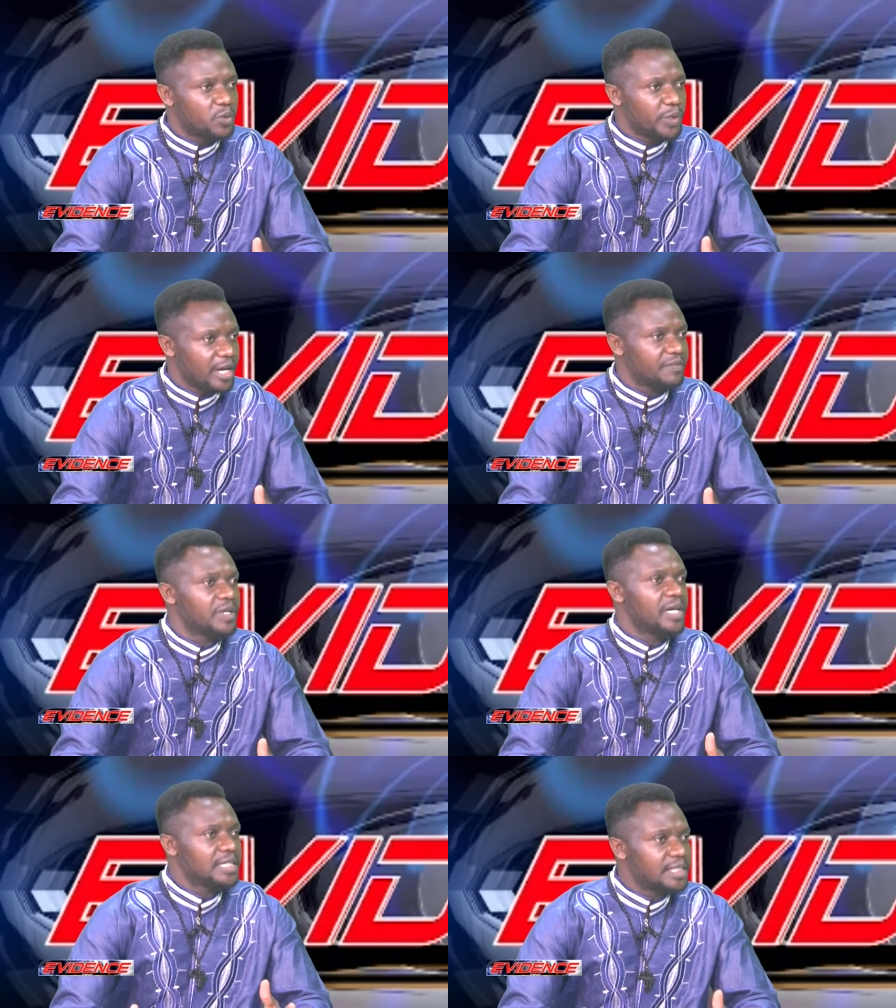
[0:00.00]
We have
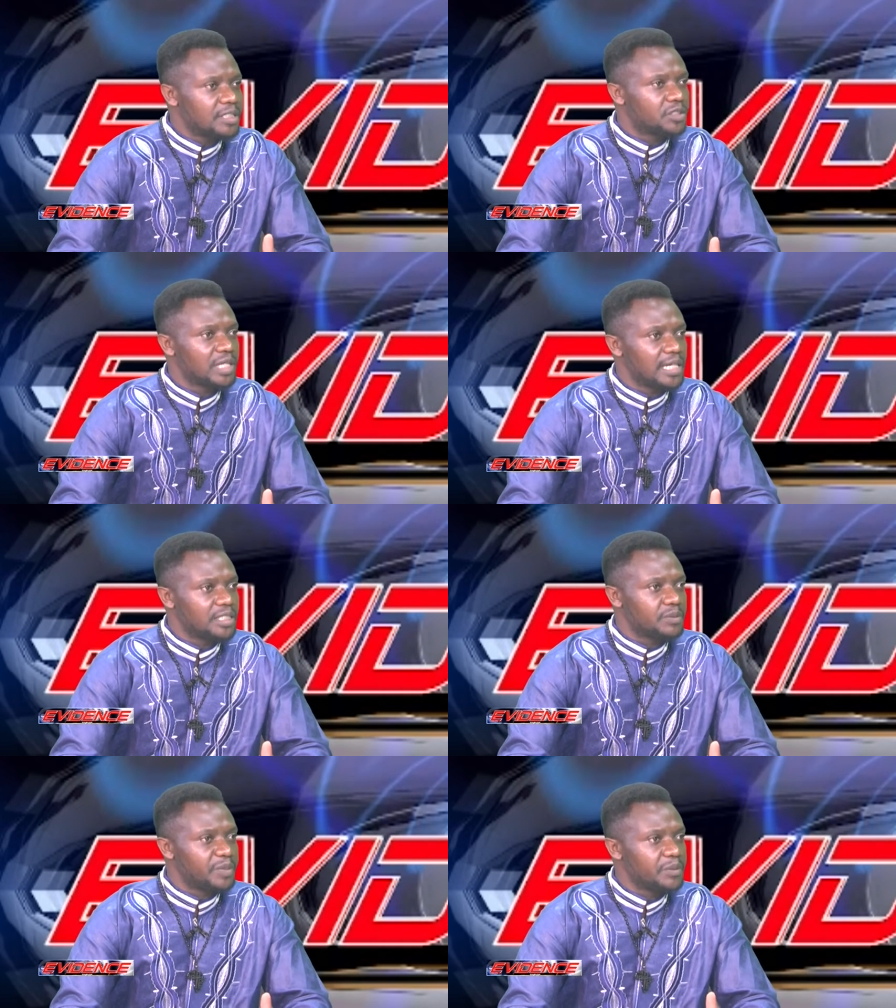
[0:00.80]
state
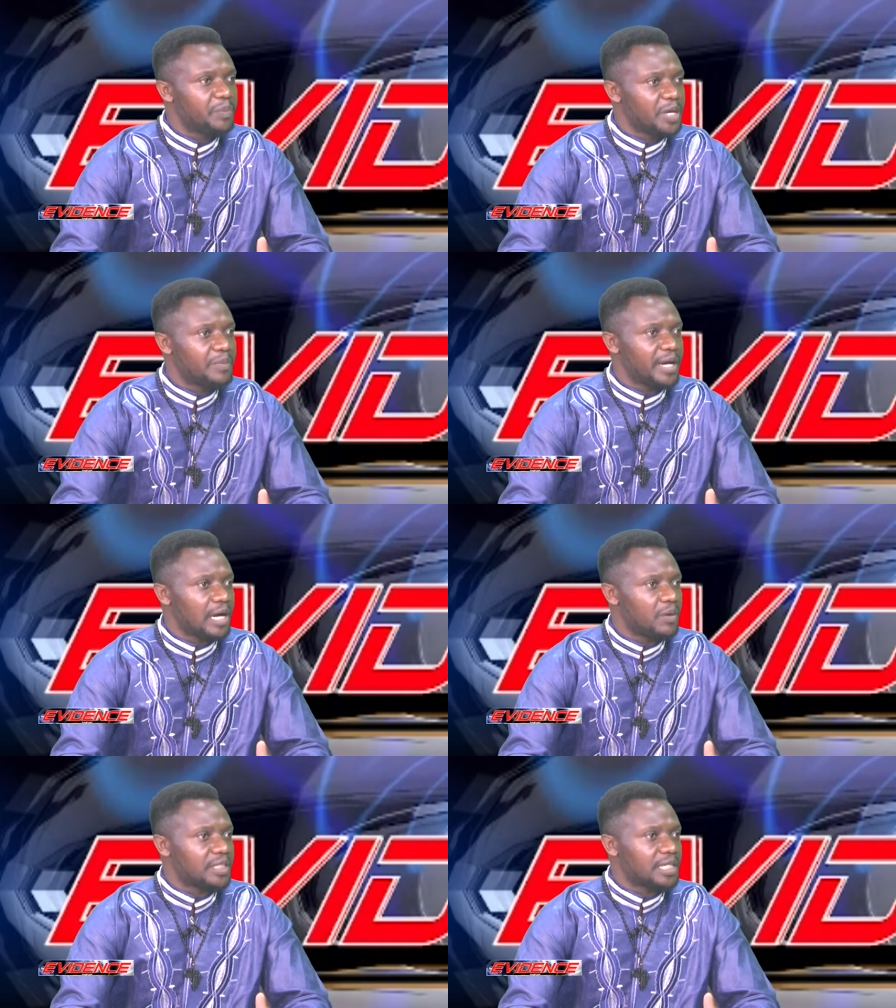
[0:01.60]
journalists being paid by
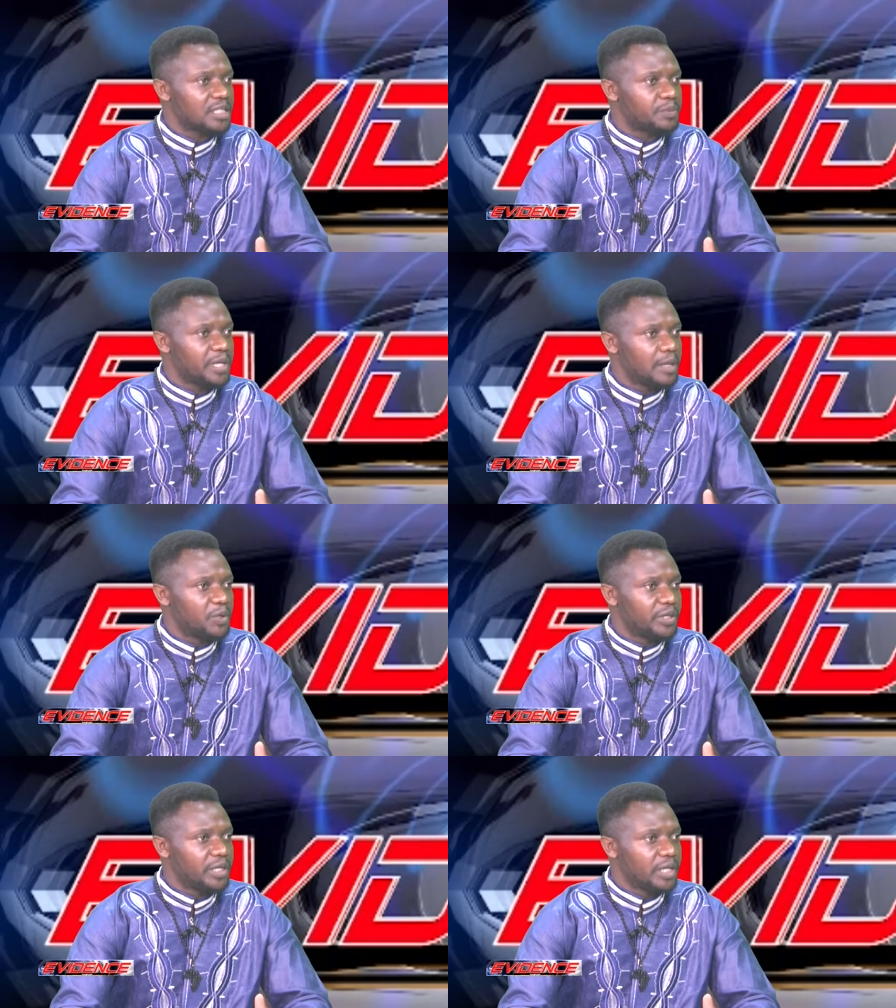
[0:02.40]
our taxpayer
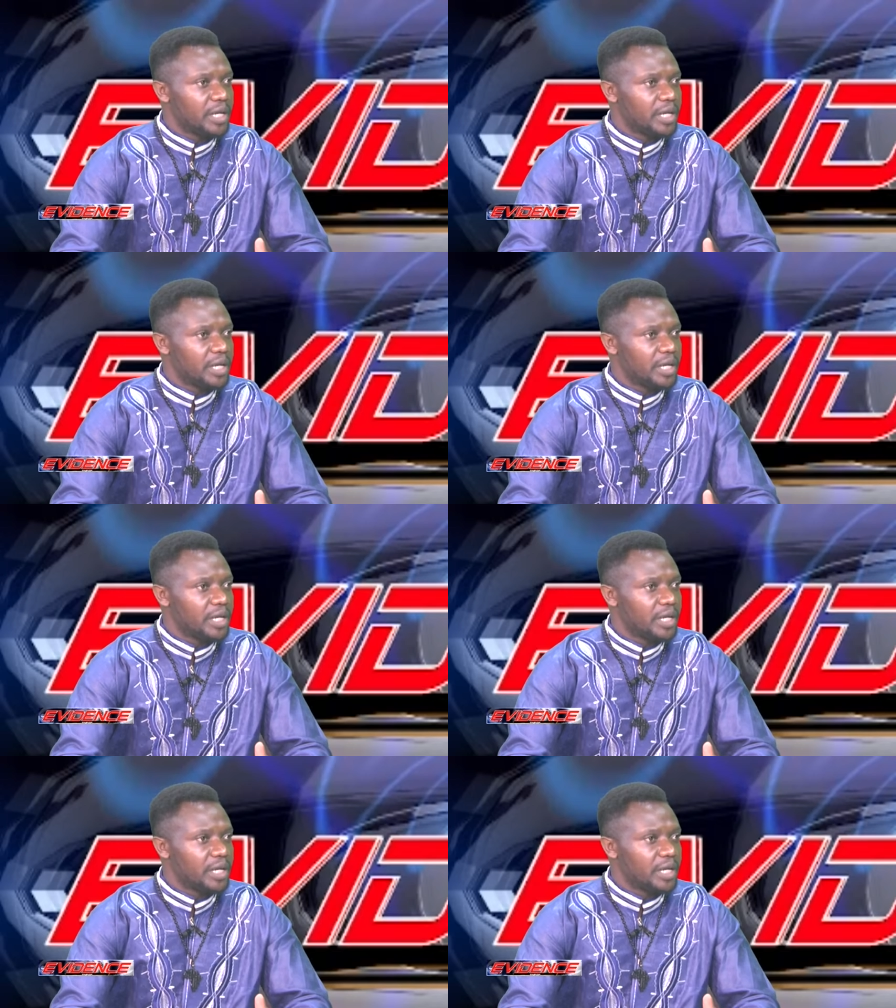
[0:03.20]
money.